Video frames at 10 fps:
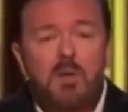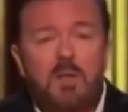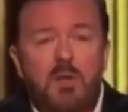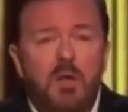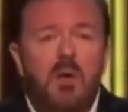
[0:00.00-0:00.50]
Most
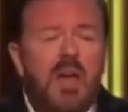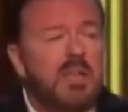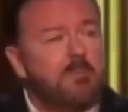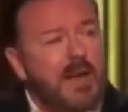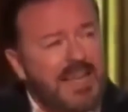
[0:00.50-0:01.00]
of you
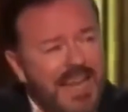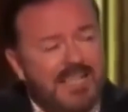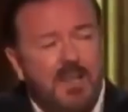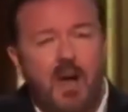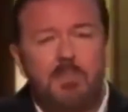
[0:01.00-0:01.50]
spent
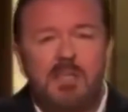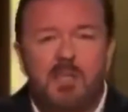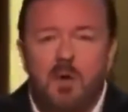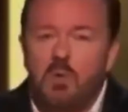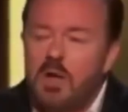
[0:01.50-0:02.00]
less time in
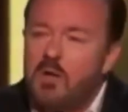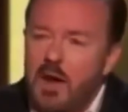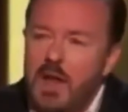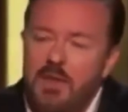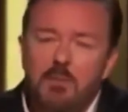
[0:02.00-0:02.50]
school than
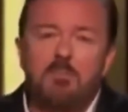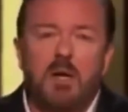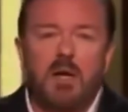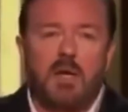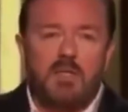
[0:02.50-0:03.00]
Greta
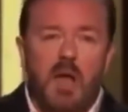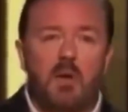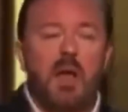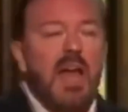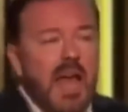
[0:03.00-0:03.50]
Thunberg.
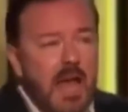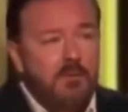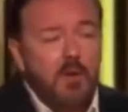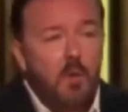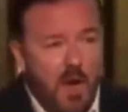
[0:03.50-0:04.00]
So,
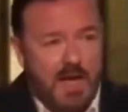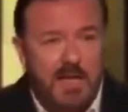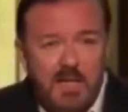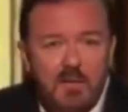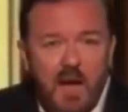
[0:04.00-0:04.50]
if you win,
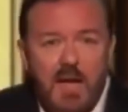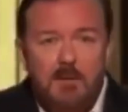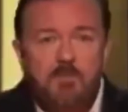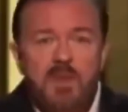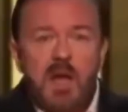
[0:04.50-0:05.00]
right,
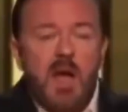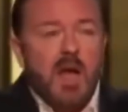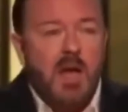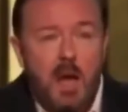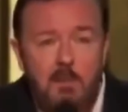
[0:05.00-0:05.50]

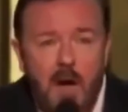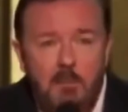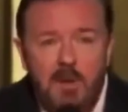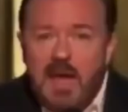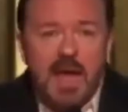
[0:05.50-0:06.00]
come
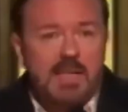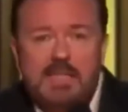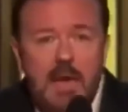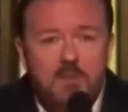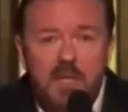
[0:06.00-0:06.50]
up,
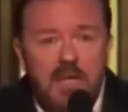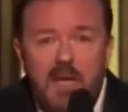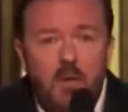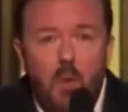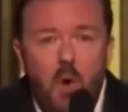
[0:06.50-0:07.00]
accept your
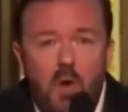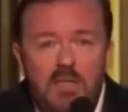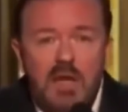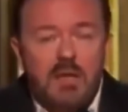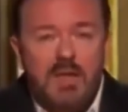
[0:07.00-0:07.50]
little
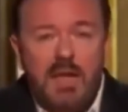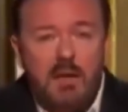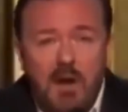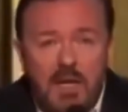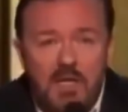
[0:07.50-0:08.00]
award, thank
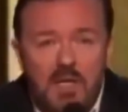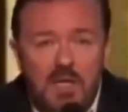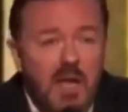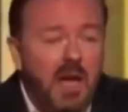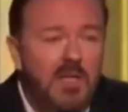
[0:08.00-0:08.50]
your
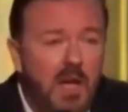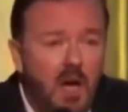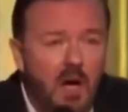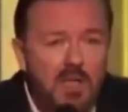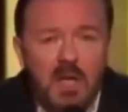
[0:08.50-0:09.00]
agent and your
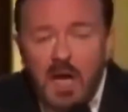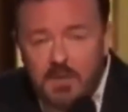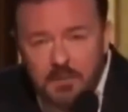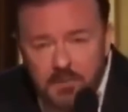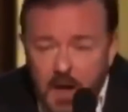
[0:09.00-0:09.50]
God,
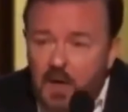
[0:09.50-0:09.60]
and...